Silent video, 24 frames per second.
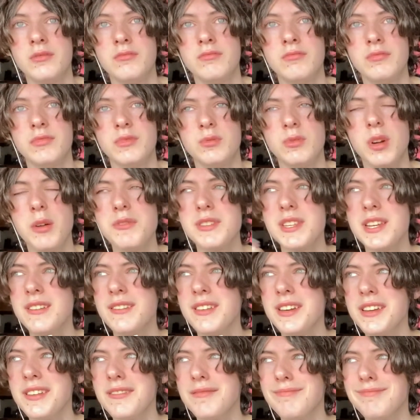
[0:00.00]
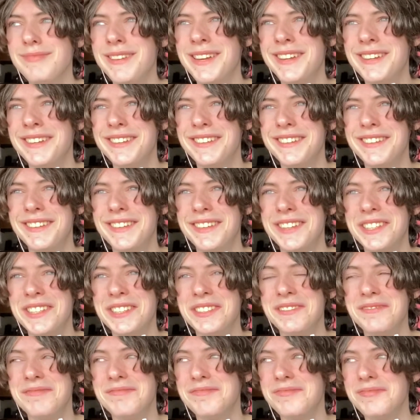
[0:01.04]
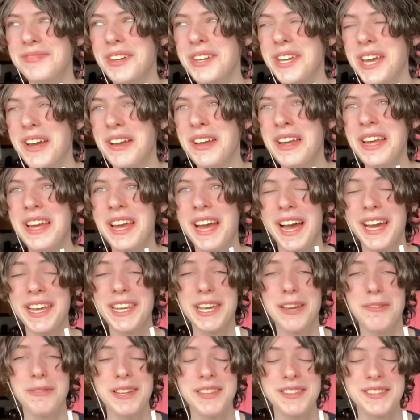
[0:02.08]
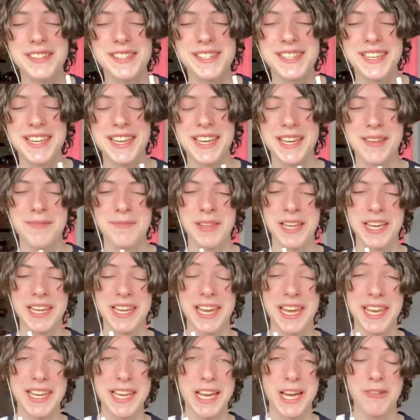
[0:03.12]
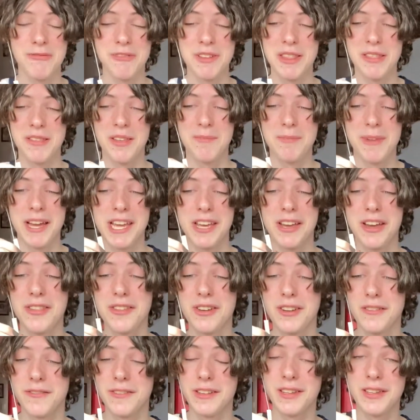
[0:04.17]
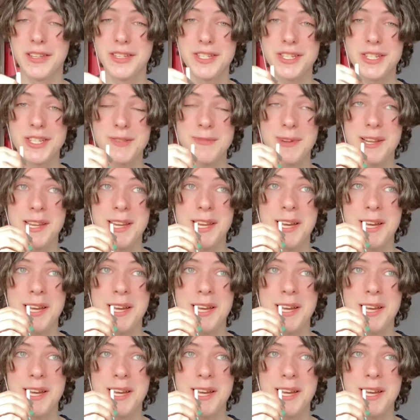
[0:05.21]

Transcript: what was I like? Oh yeah, I can't wait to see him like hang out with my other villagers right now.